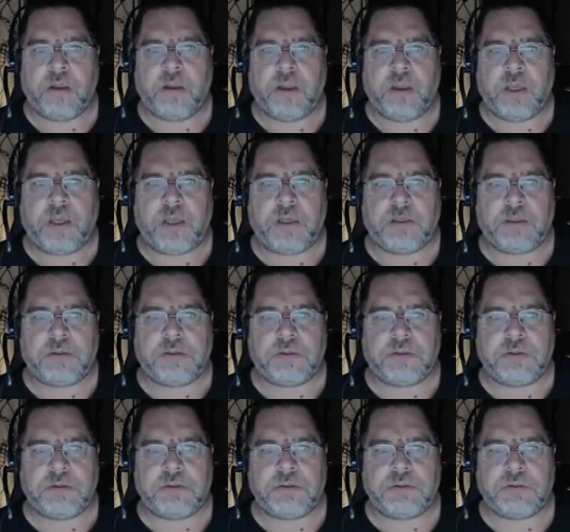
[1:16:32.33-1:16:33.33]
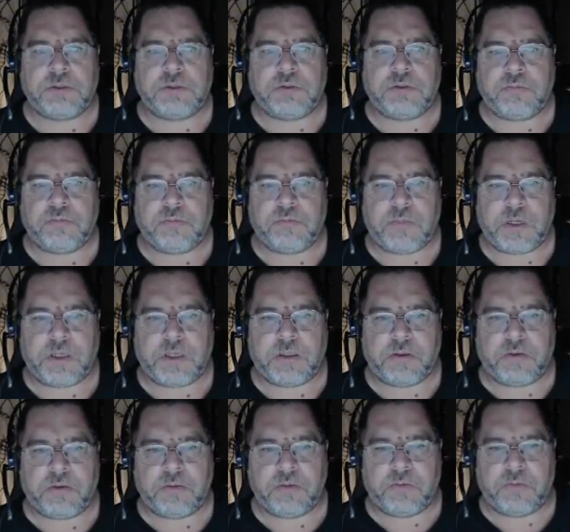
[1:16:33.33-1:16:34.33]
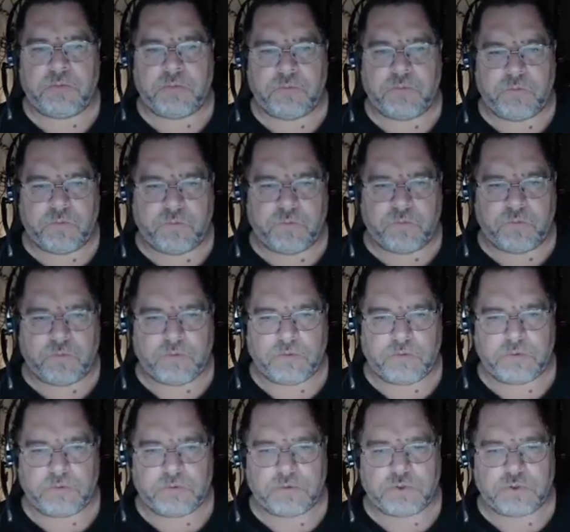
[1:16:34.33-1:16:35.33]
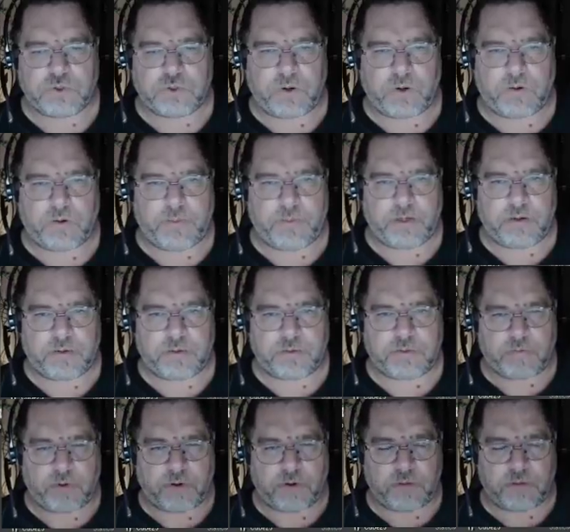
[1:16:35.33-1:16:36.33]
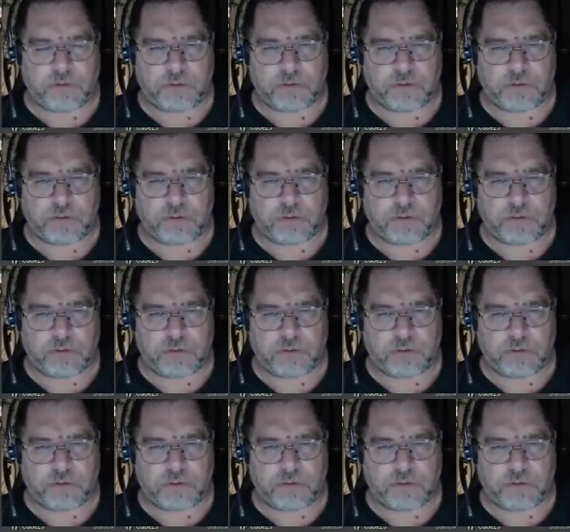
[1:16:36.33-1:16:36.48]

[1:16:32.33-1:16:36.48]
and my new toy will be here tomorrow